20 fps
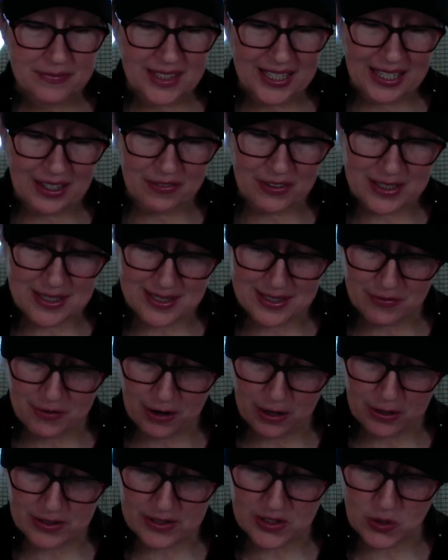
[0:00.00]
even as
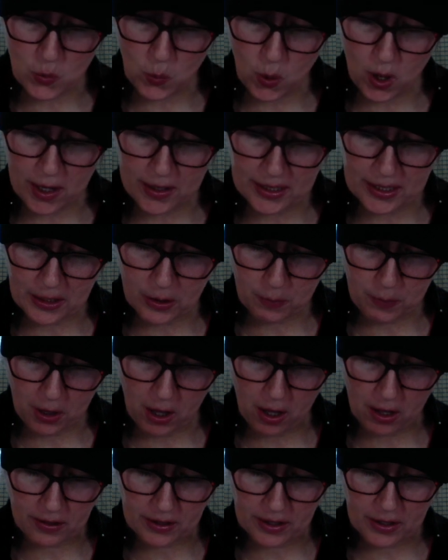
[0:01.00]
far as the Wadi
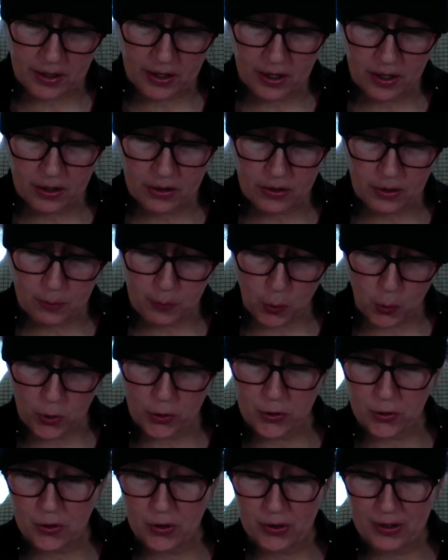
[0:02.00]
Yabbok, the
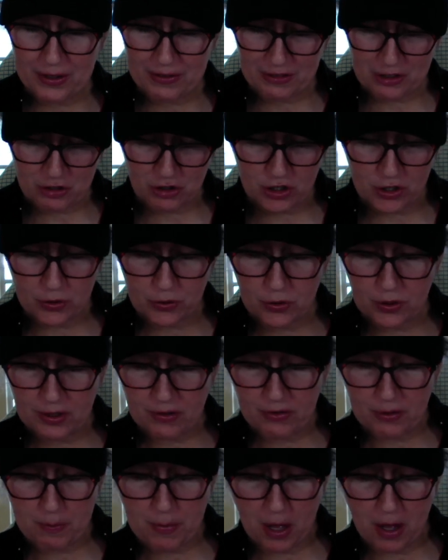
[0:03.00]
border of the children of
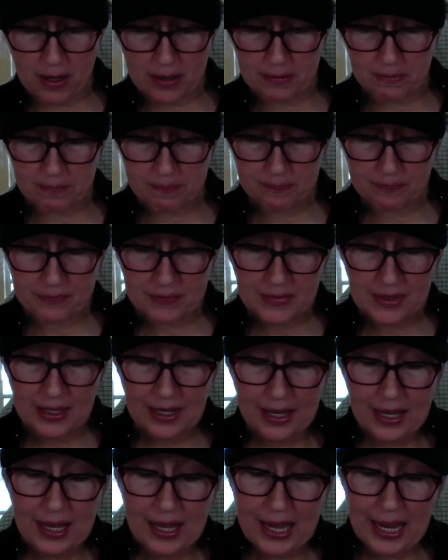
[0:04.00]
Ammon,
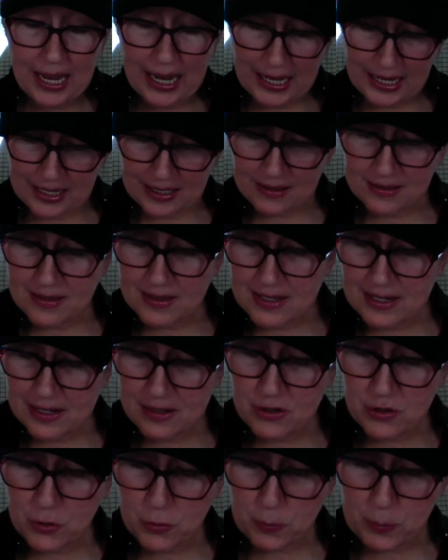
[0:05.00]
and the
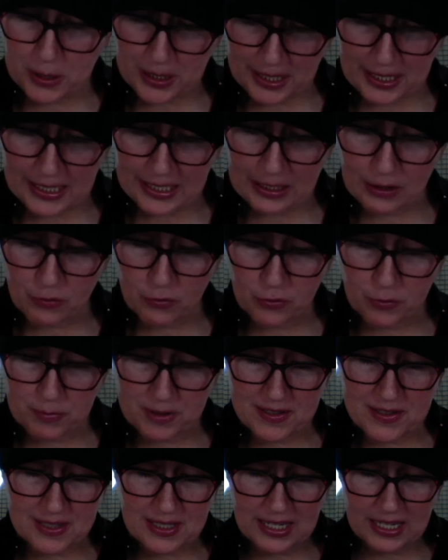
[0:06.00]
desert plain from the
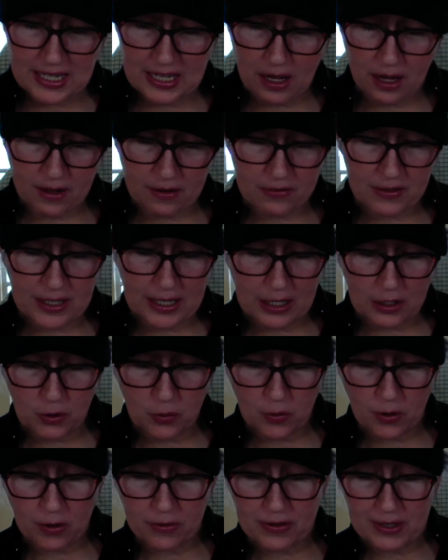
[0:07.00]
Sea of
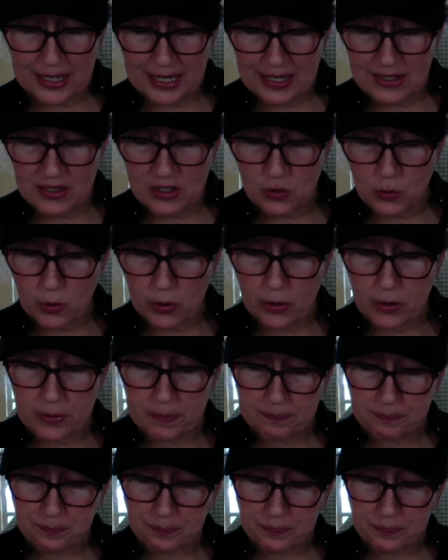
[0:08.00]
Kinneroth eastward,